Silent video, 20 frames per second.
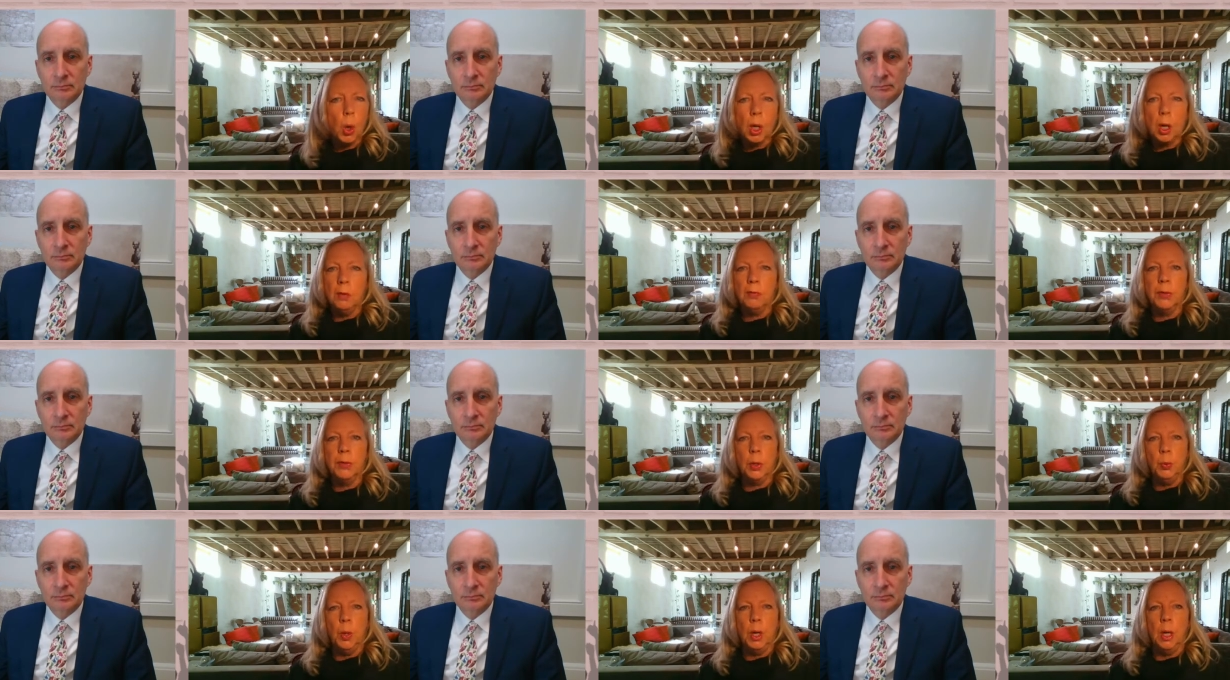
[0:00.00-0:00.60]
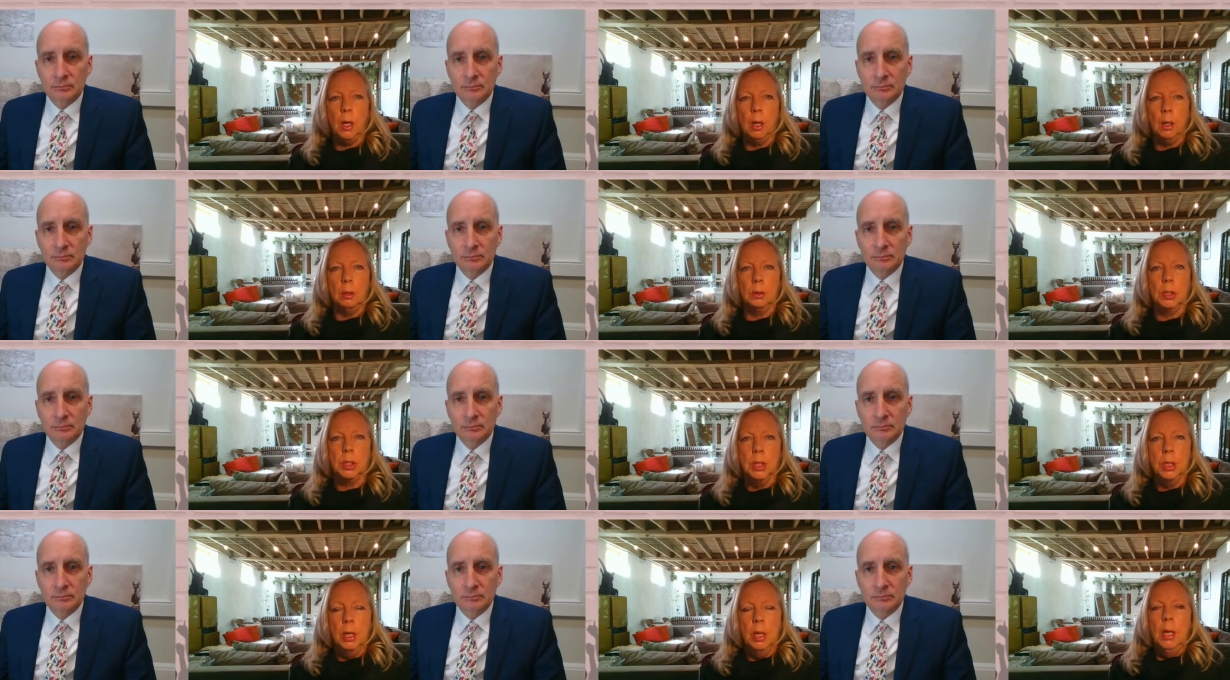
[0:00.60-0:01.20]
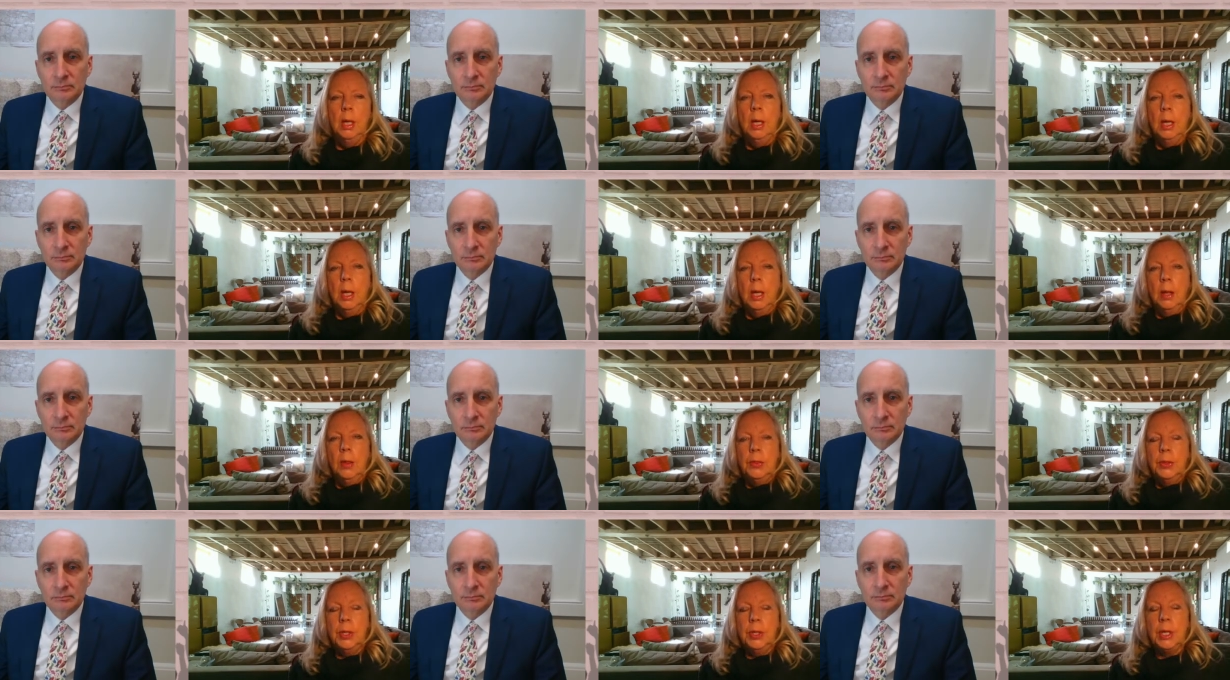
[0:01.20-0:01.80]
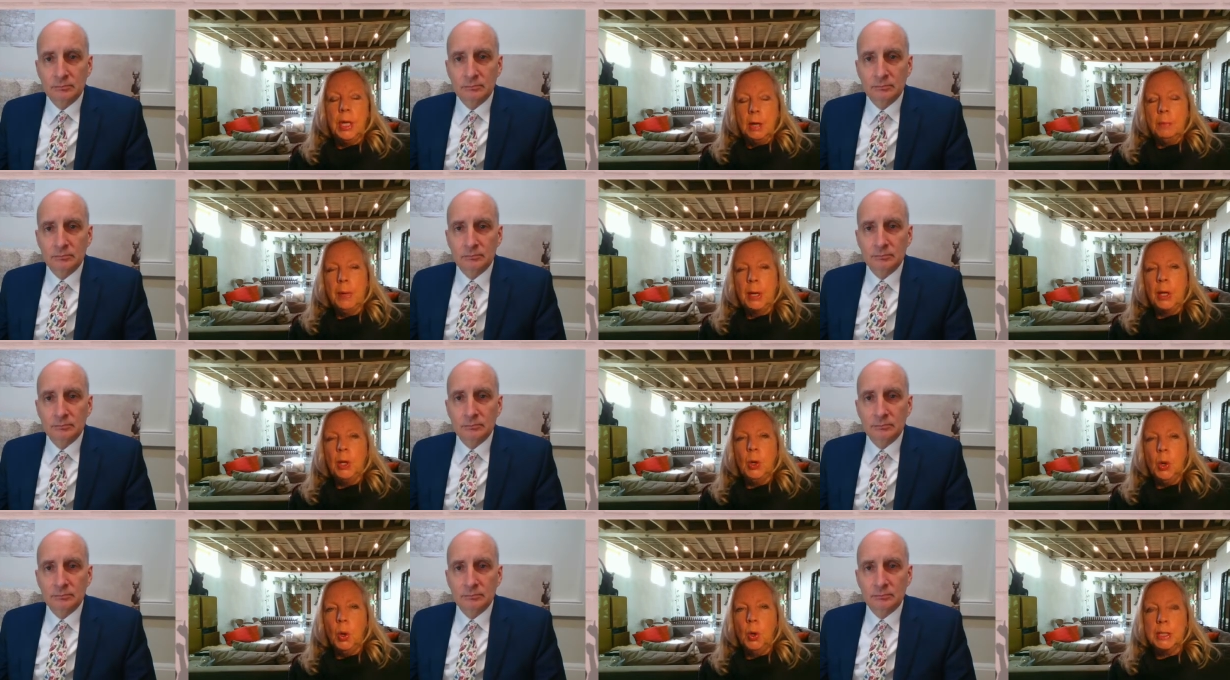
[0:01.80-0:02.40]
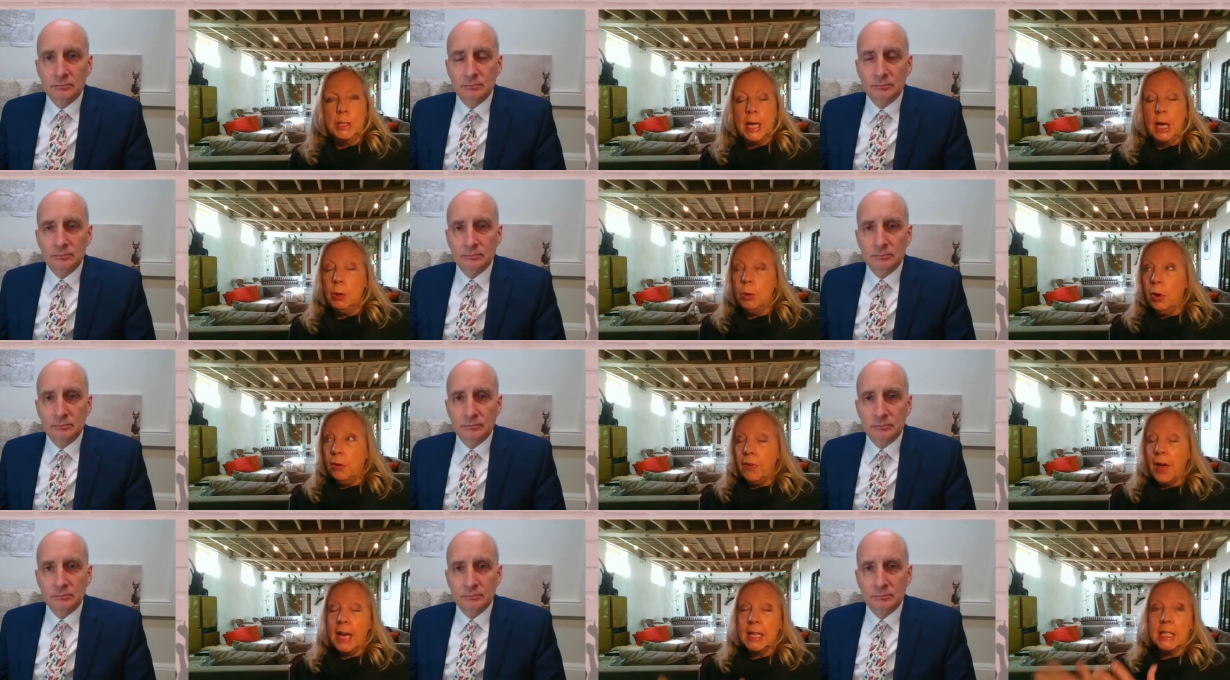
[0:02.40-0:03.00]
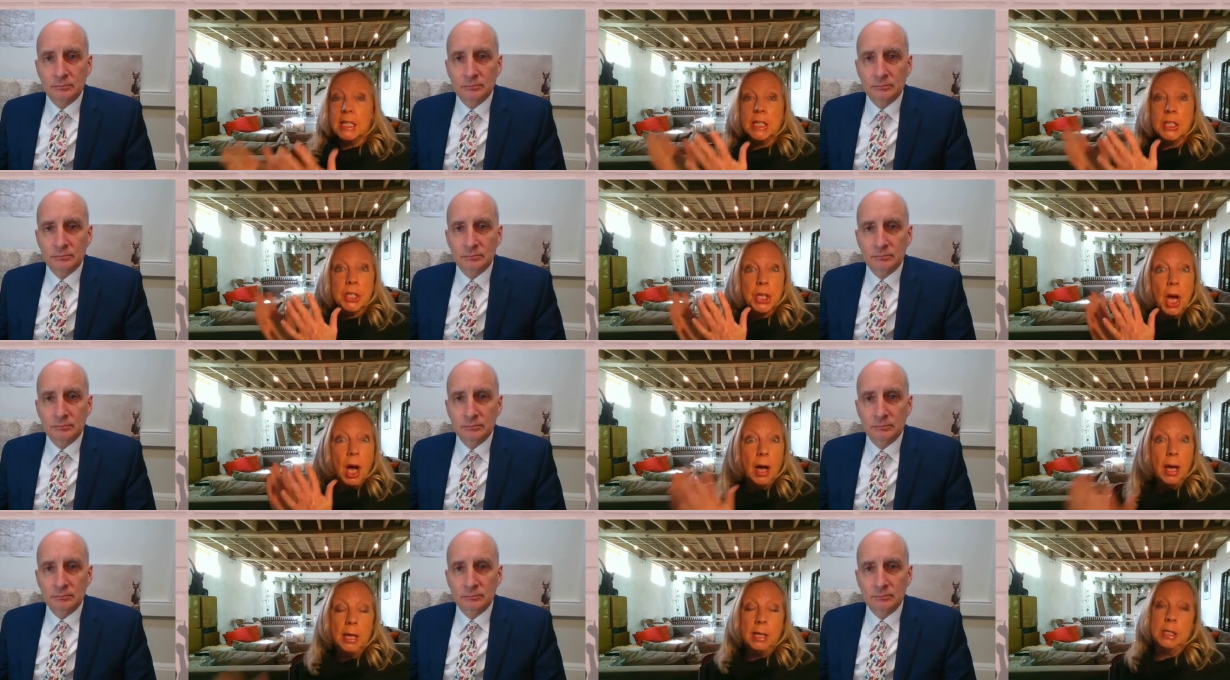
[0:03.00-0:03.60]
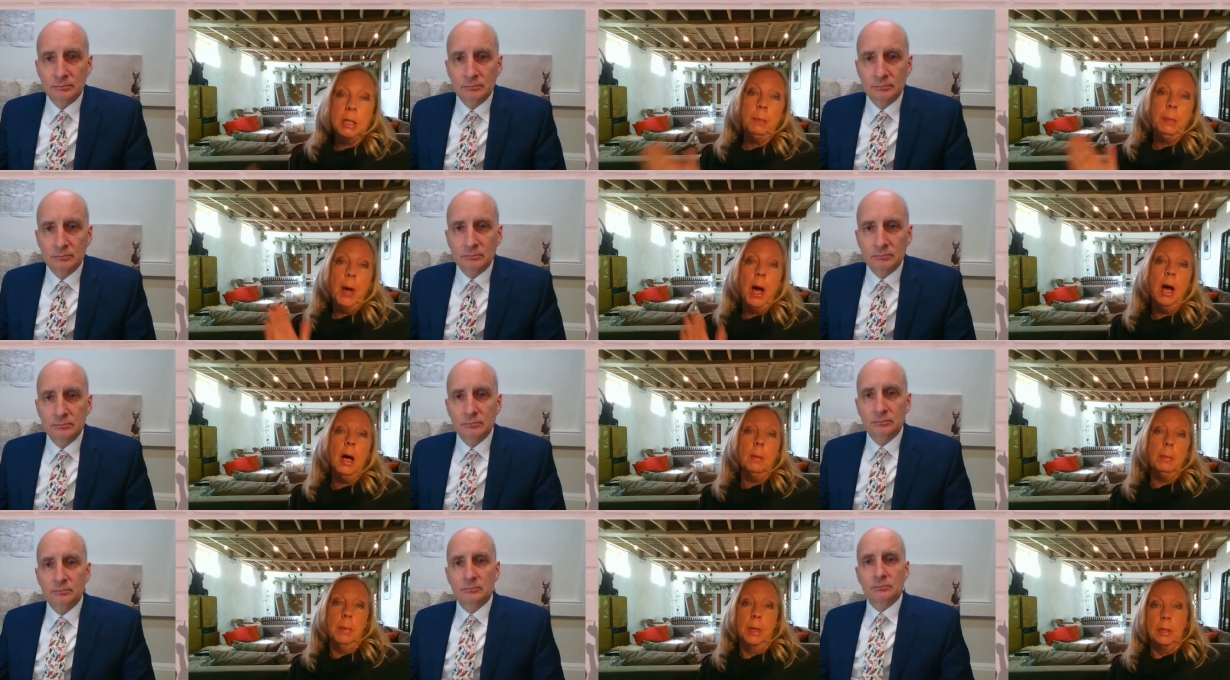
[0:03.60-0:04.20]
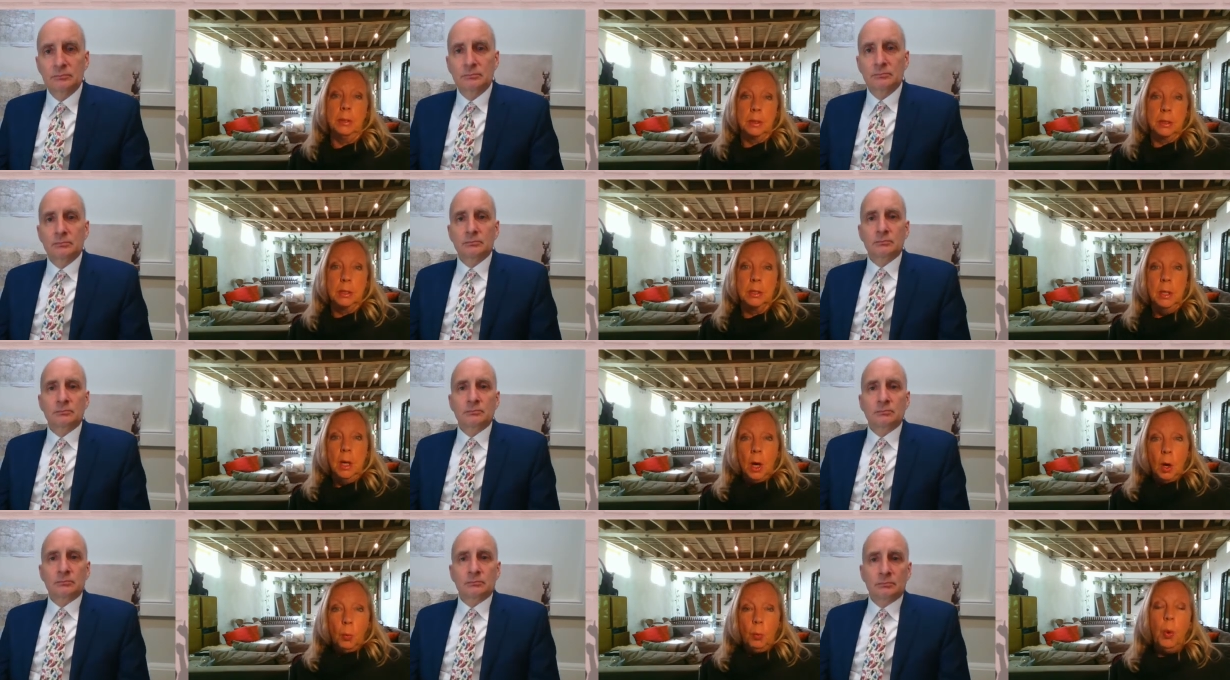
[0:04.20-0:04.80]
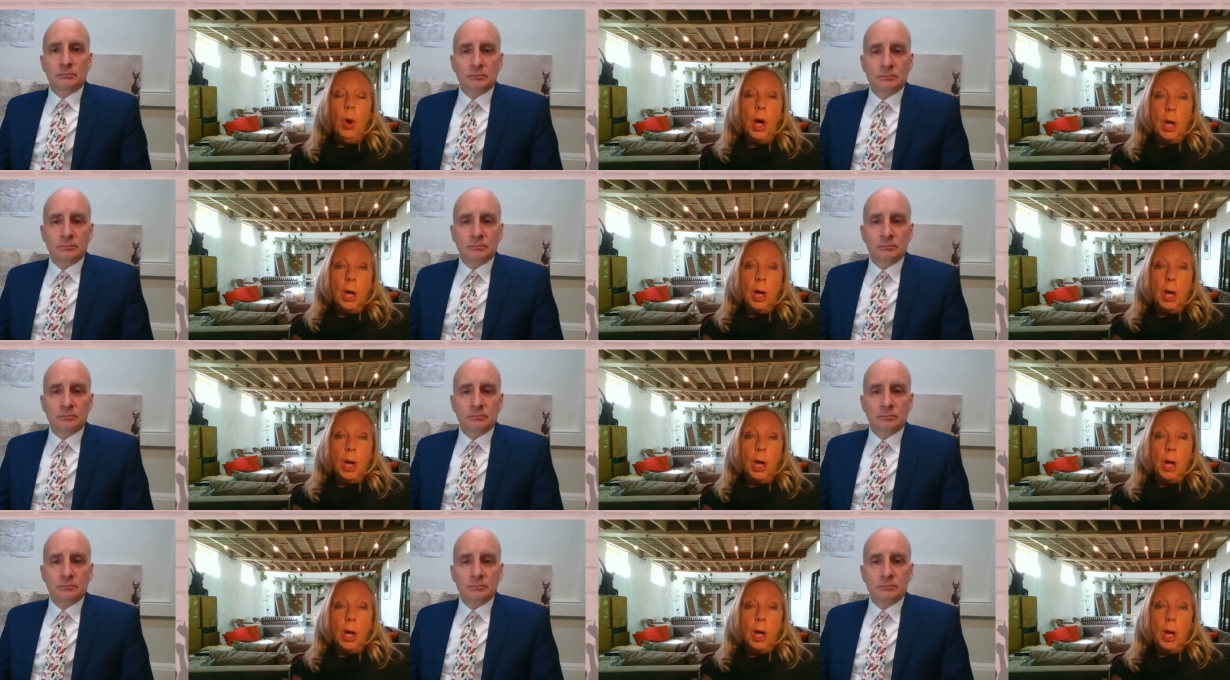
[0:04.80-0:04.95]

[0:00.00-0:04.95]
Speaker 1: all over the world that have been caught out, who have had entire departments